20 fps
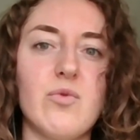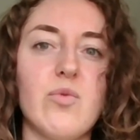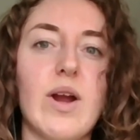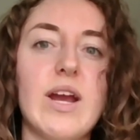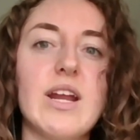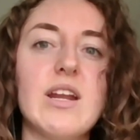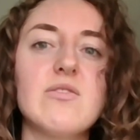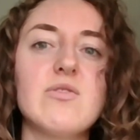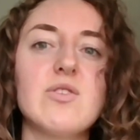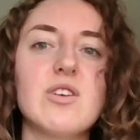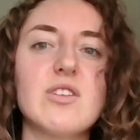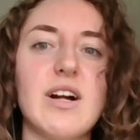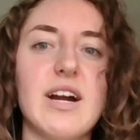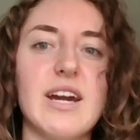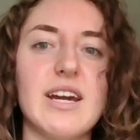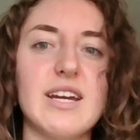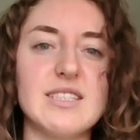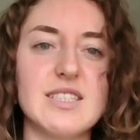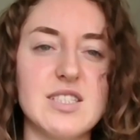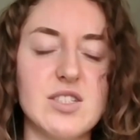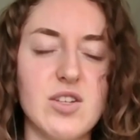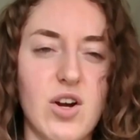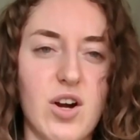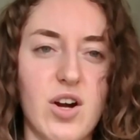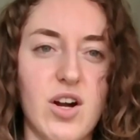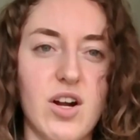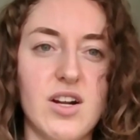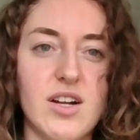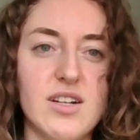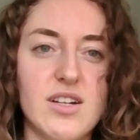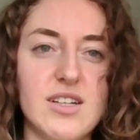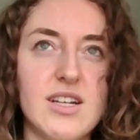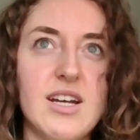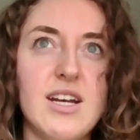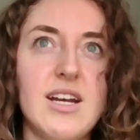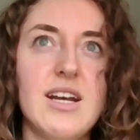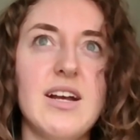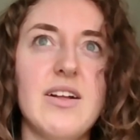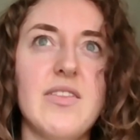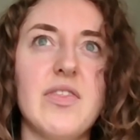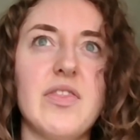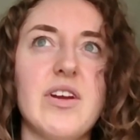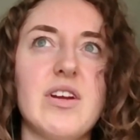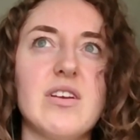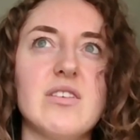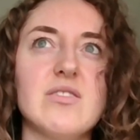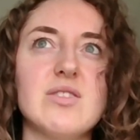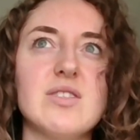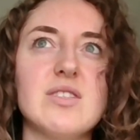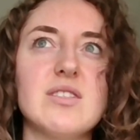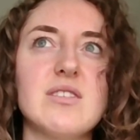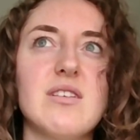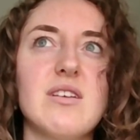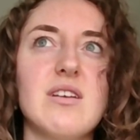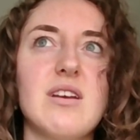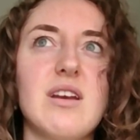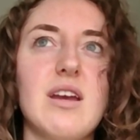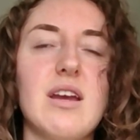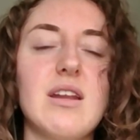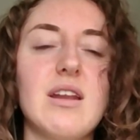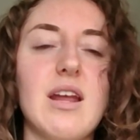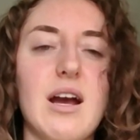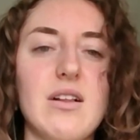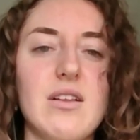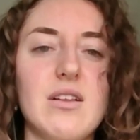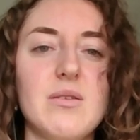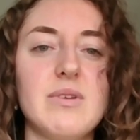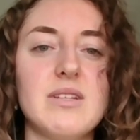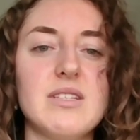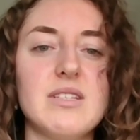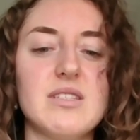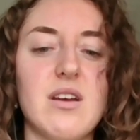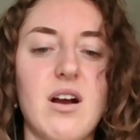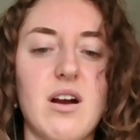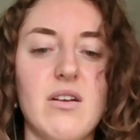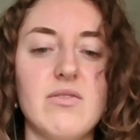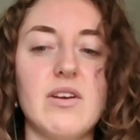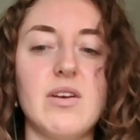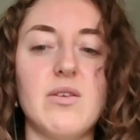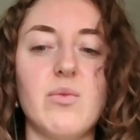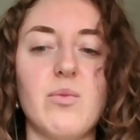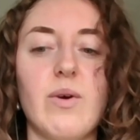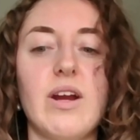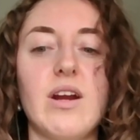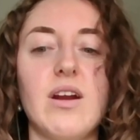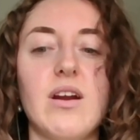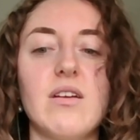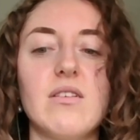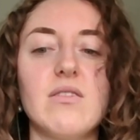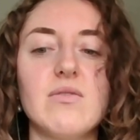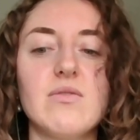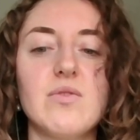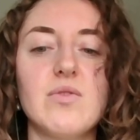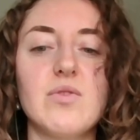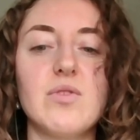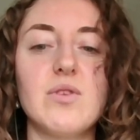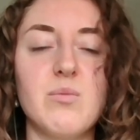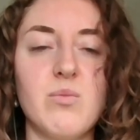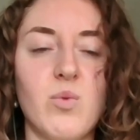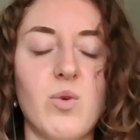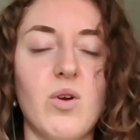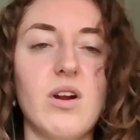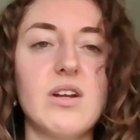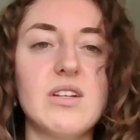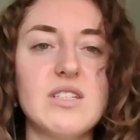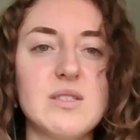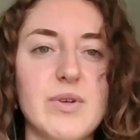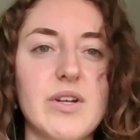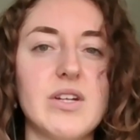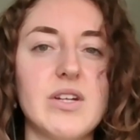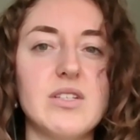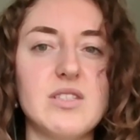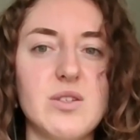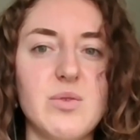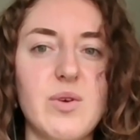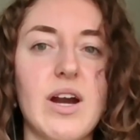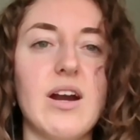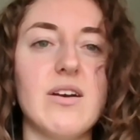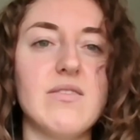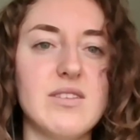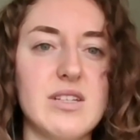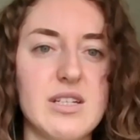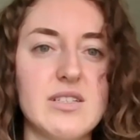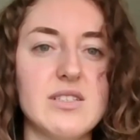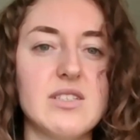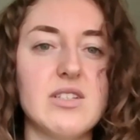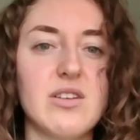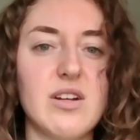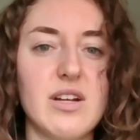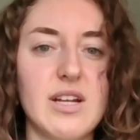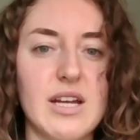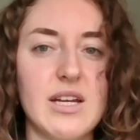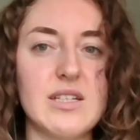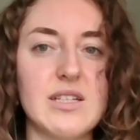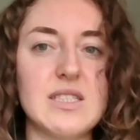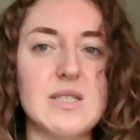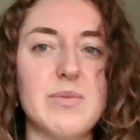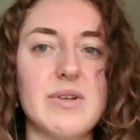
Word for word: writing for clients is hard. There's an element of it where the more experience you have, the easier it is.